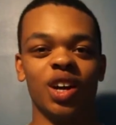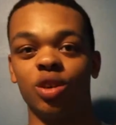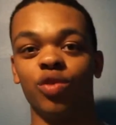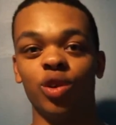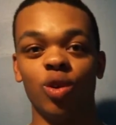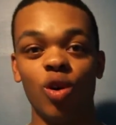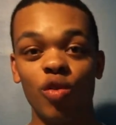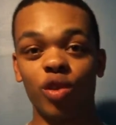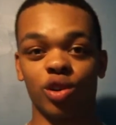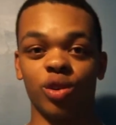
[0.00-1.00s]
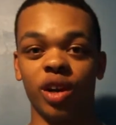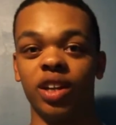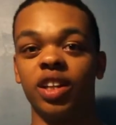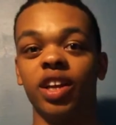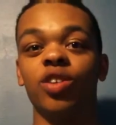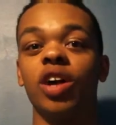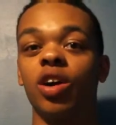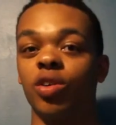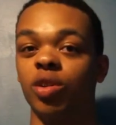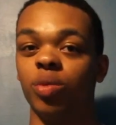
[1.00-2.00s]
So if you overtrain, then you're not going to